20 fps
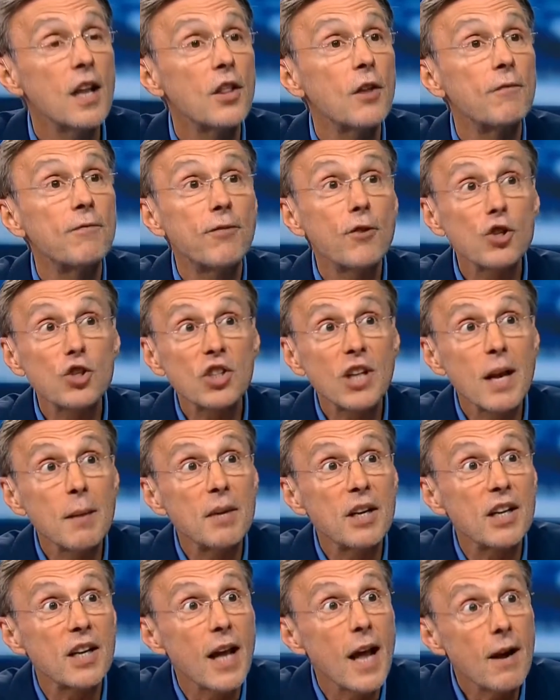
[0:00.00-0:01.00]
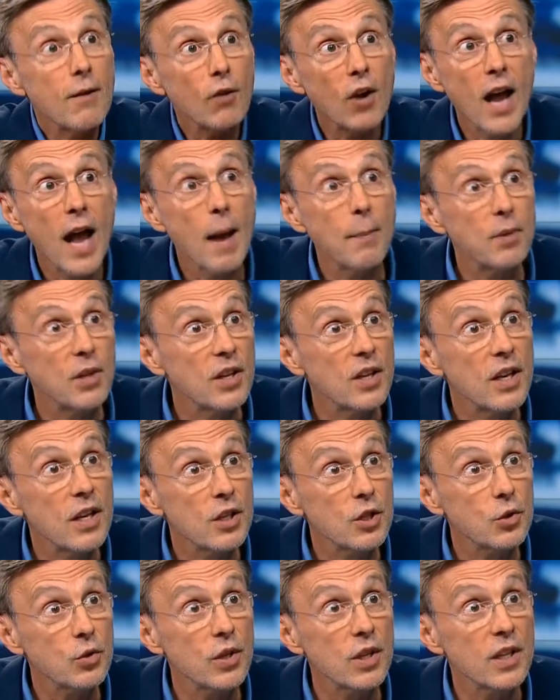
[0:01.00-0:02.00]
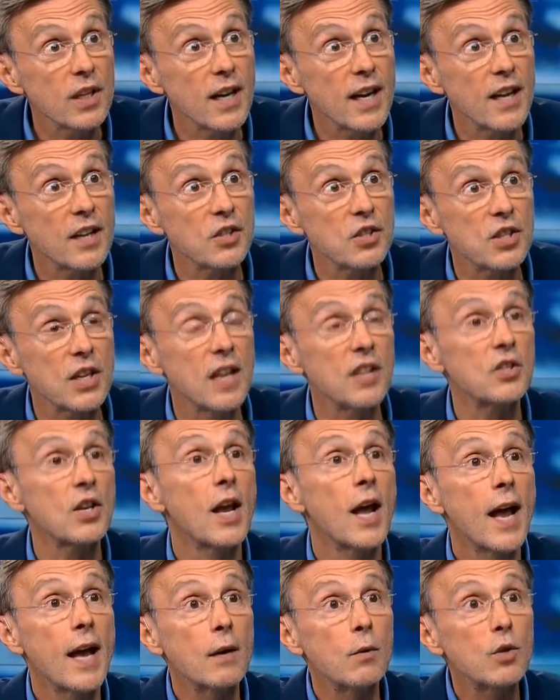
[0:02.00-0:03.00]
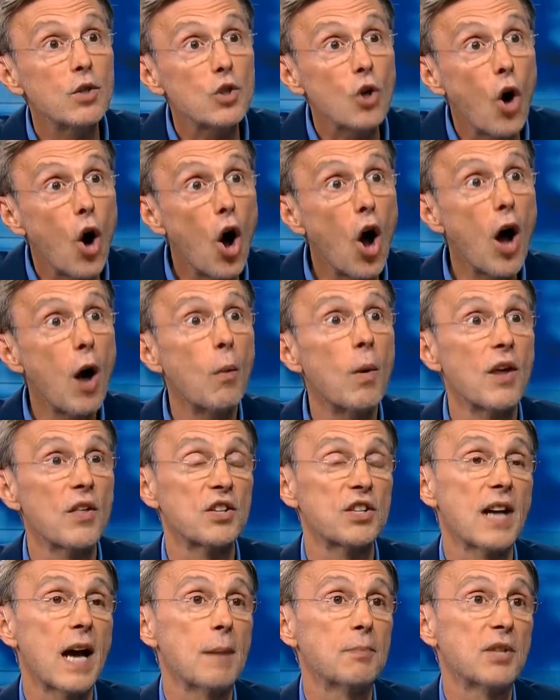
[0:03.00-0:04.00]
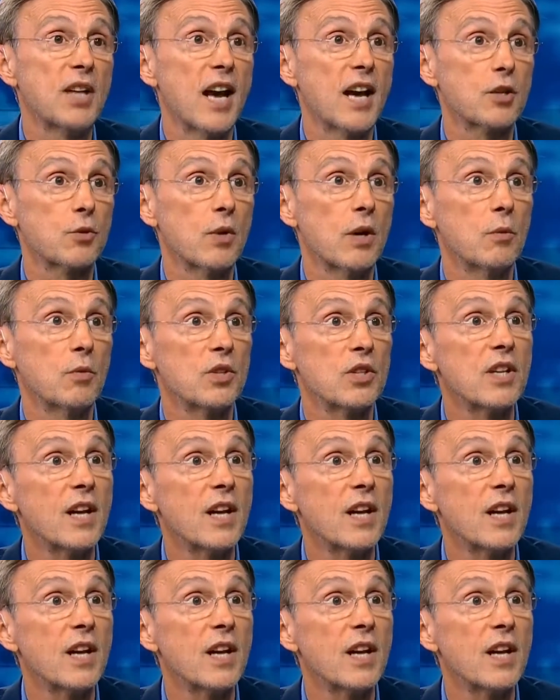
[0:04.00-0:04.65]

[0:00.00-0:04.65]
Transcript: The first time it had ever happened in the history of the United States, and it was all while the top tax rate was